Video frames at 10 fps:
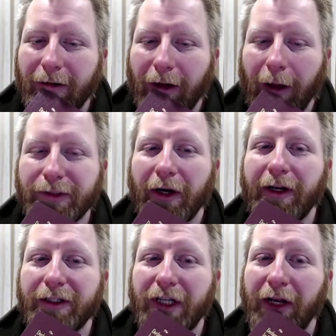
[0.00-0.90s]
sorry, to
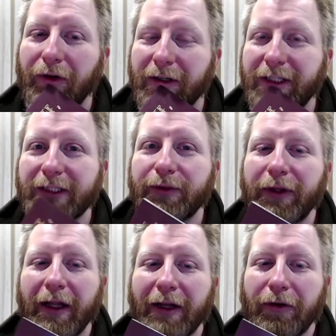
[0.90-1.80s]
January 6th when the
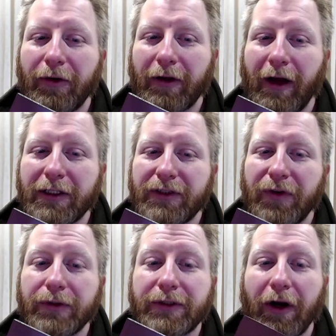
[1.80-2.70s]
Electoral College
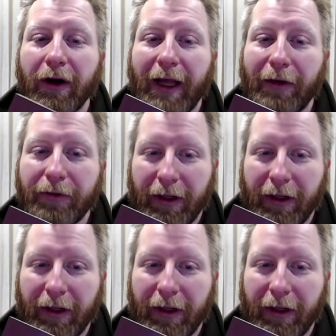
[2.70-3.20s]
votes are counted.